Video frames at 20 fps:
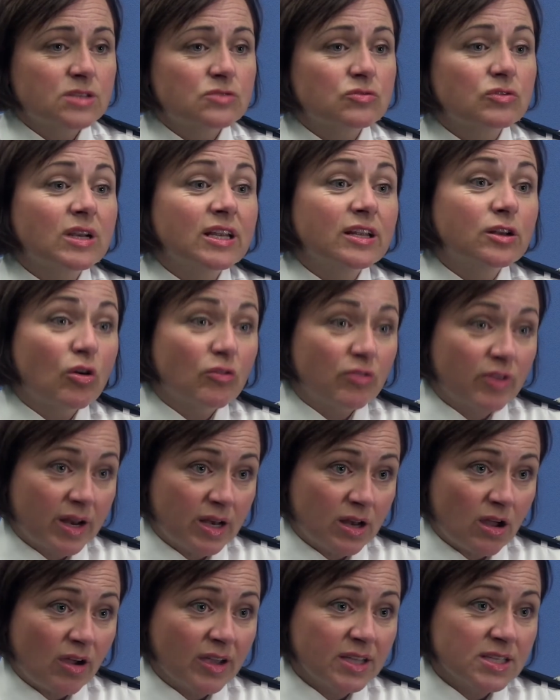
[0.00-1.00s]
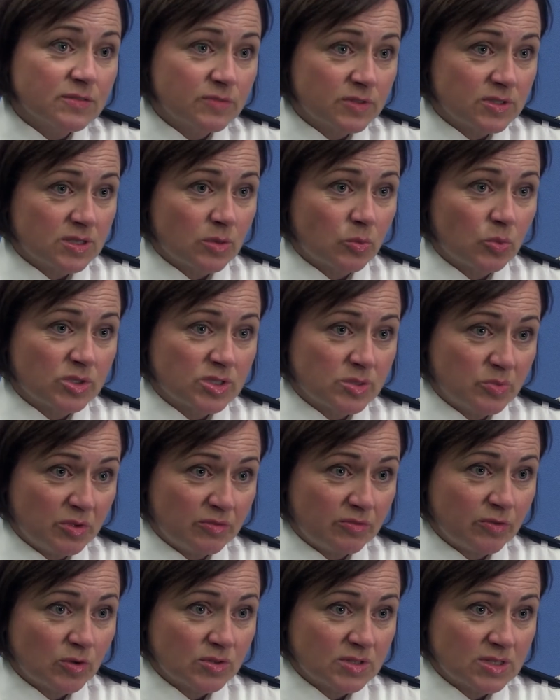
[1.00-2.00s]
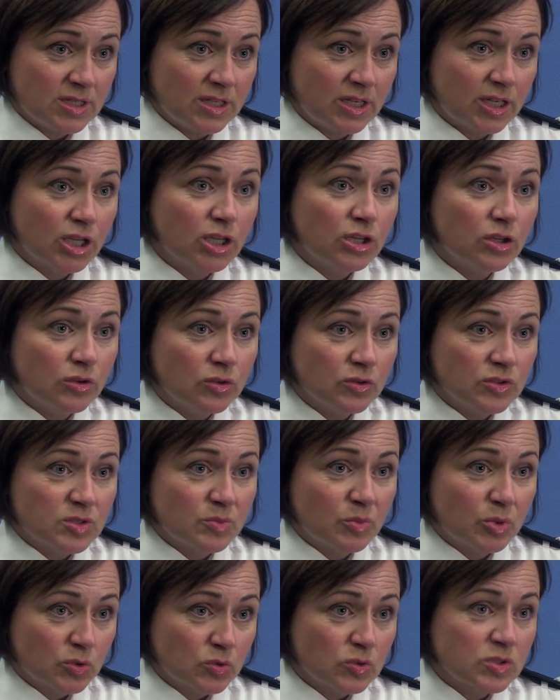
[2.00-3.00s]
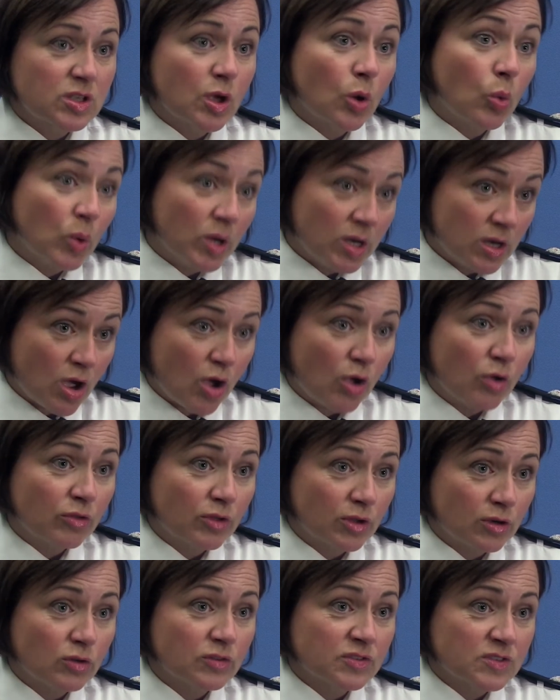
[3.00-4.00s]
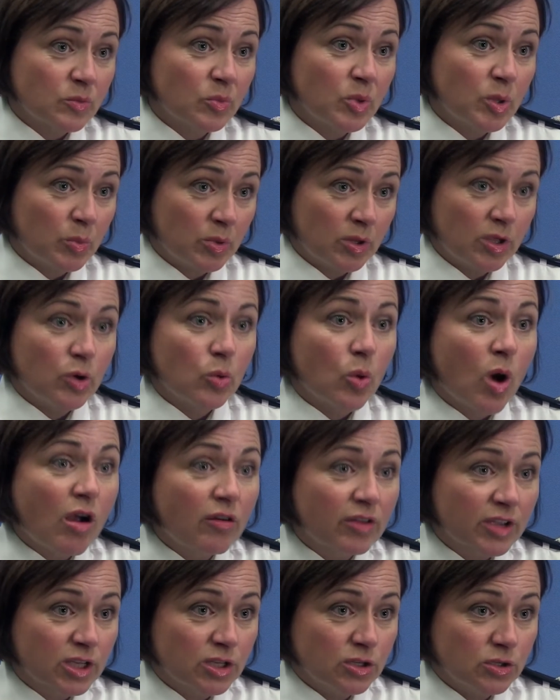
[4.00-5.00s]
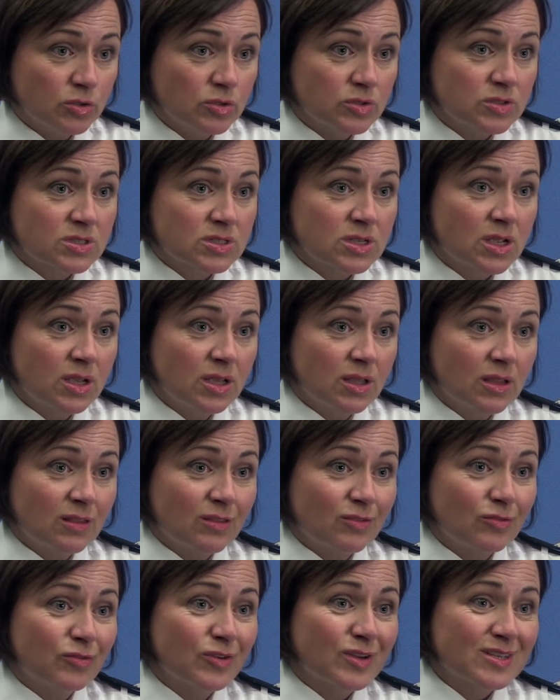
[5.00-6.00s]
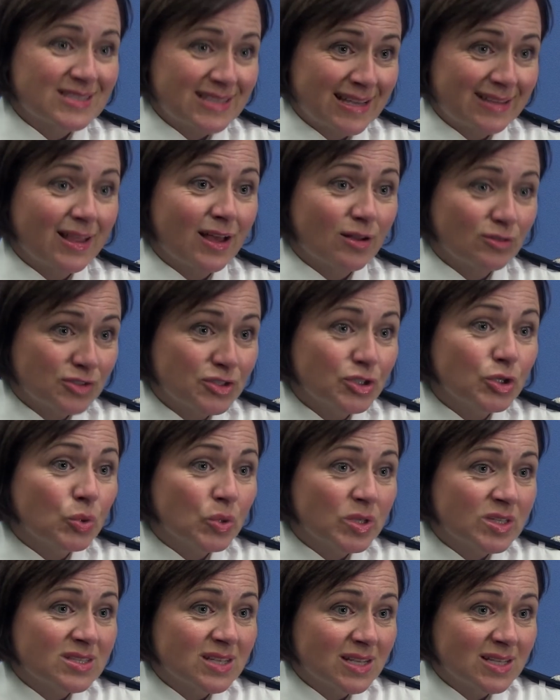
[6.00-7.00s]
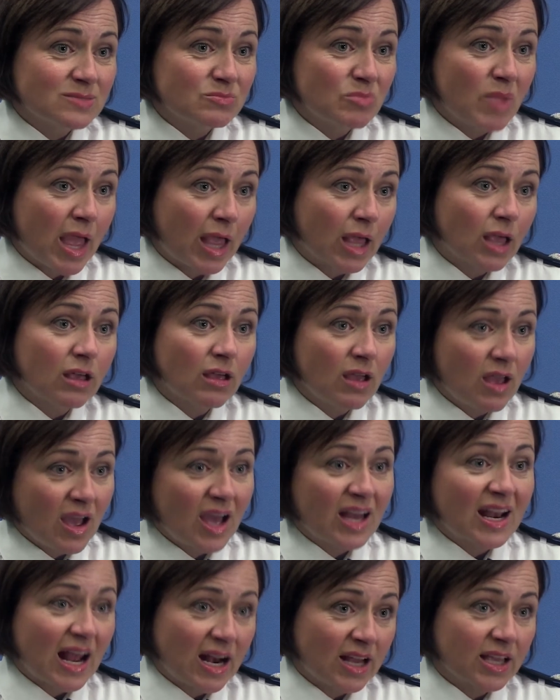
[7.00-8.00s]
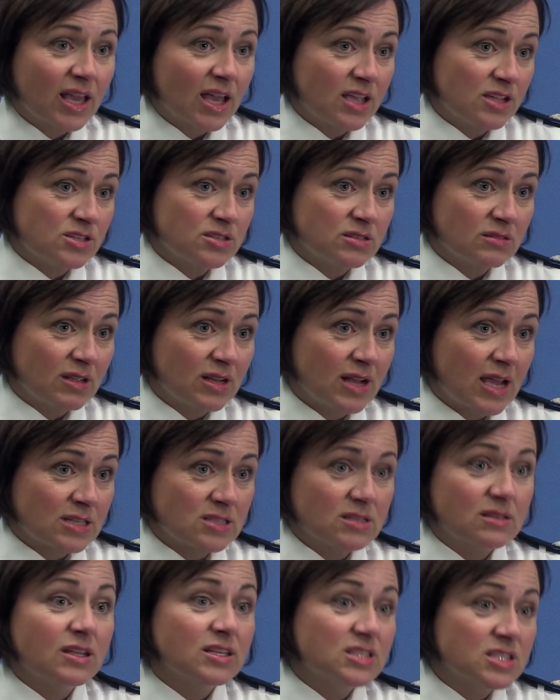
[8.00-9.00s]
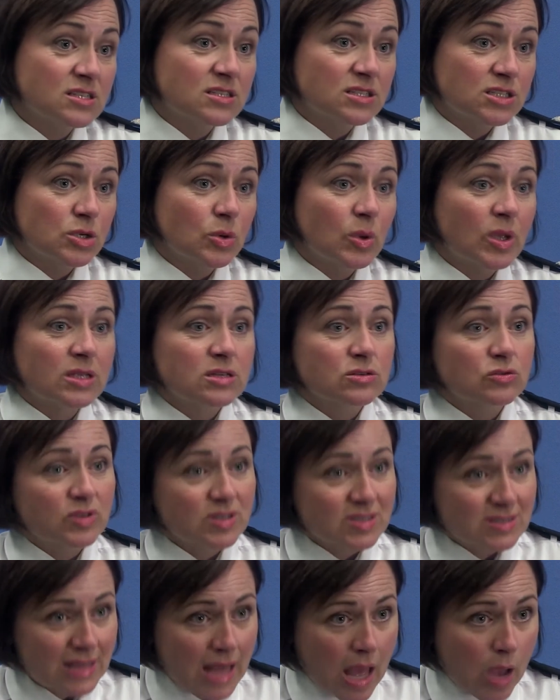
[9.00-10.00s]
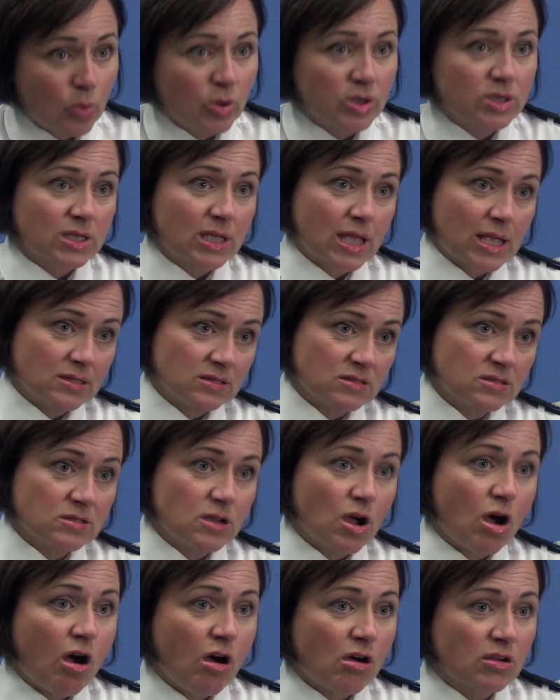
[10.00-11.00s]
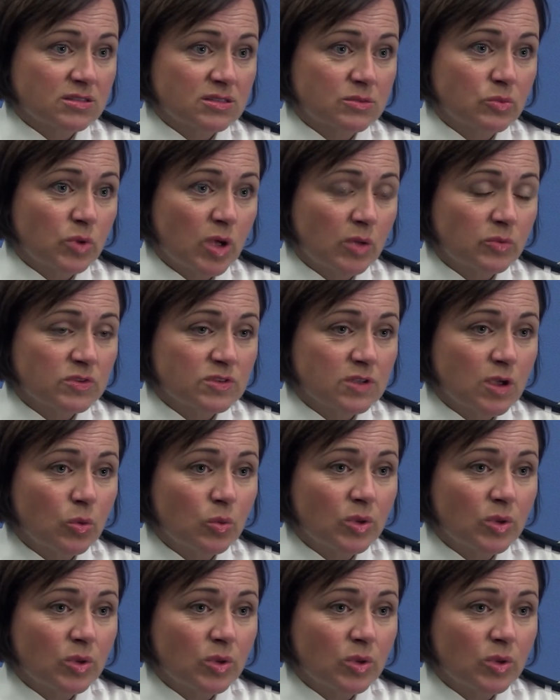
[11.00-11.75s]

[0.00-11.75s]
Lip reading: really not very nice for someone to be falsely accused, but also we know that lots of people who are accused, the first thing they'll do is make an allegation that actually they didn't do it, or it's their word against ours. And so